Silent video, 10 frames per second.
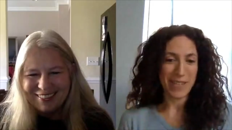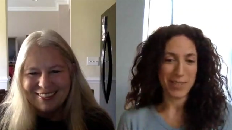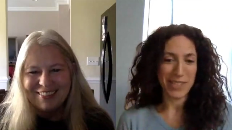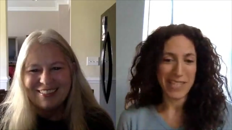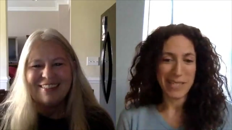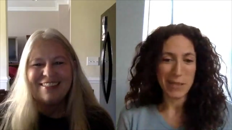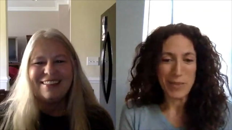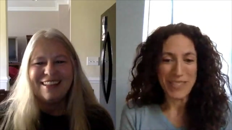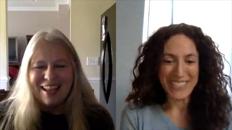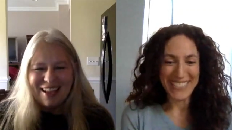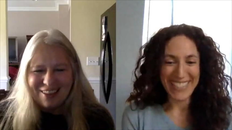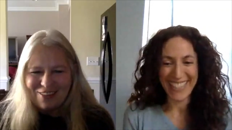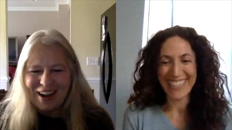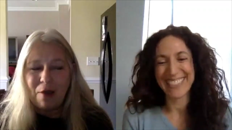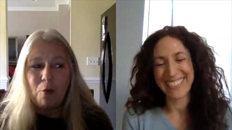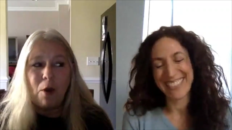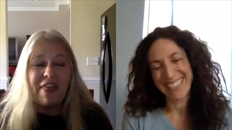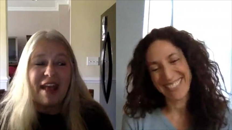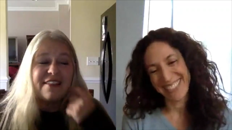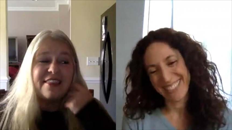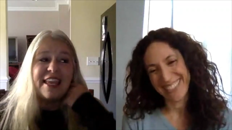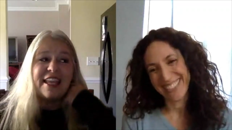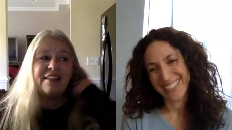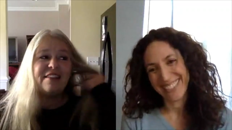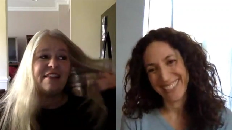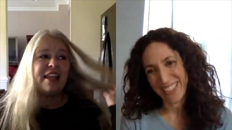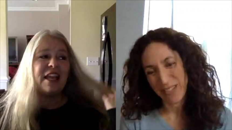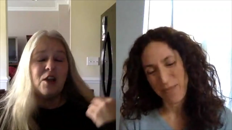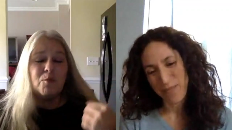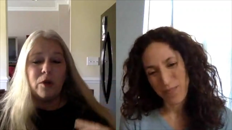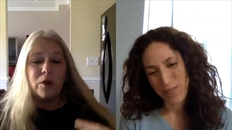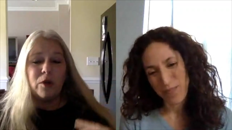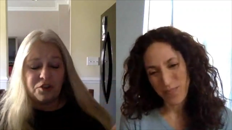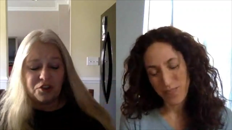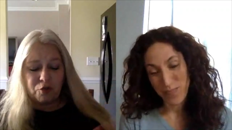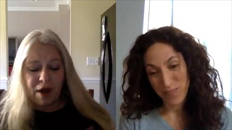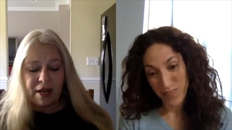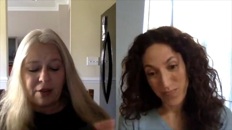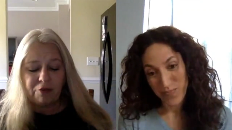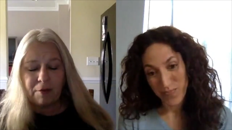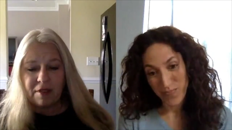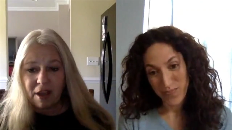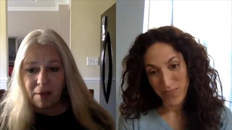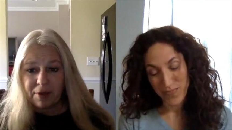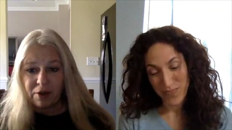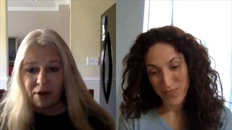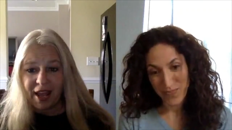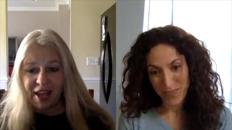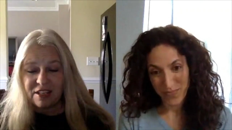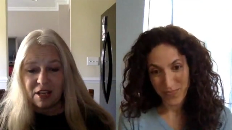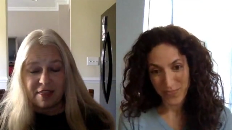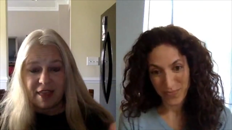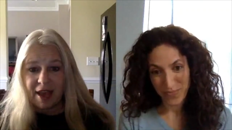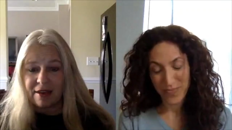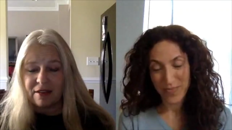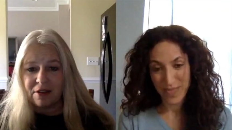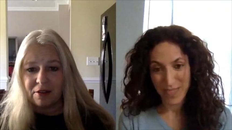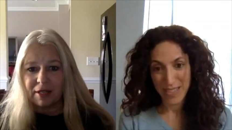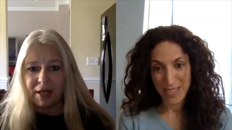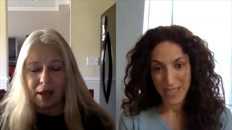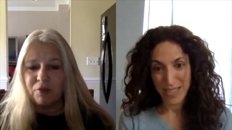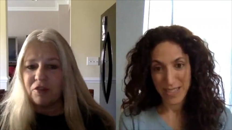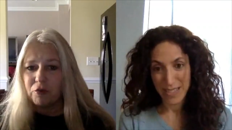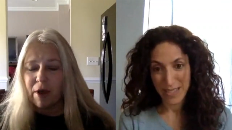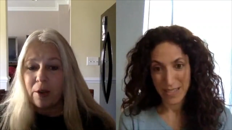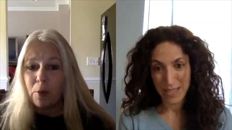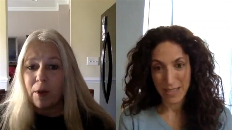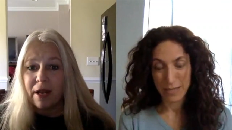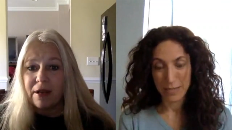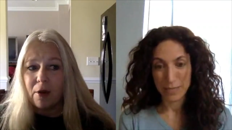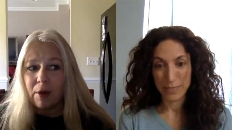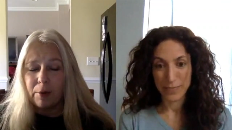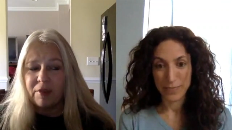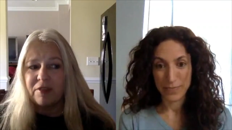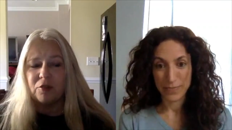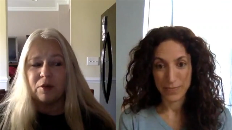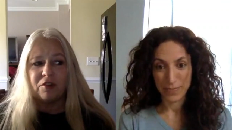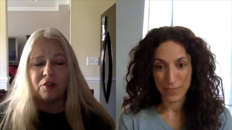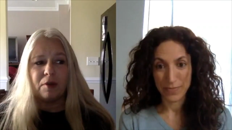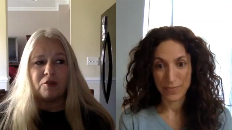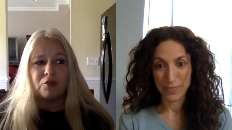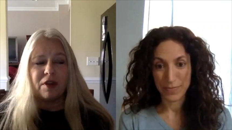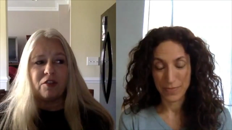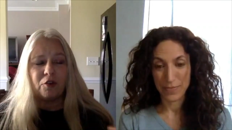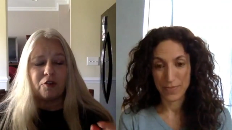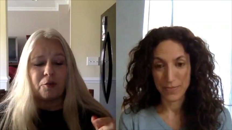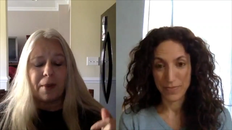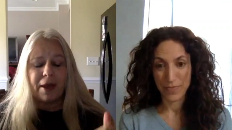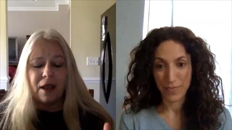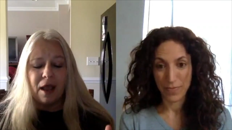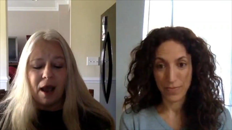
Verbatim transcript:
Speaker 1: that for later. But
Speaker 2: right. Well, that's the thing. It's like when you're just writing from the top of your head that, you know, like I was just writing what I know. I wasn't doing too much research. But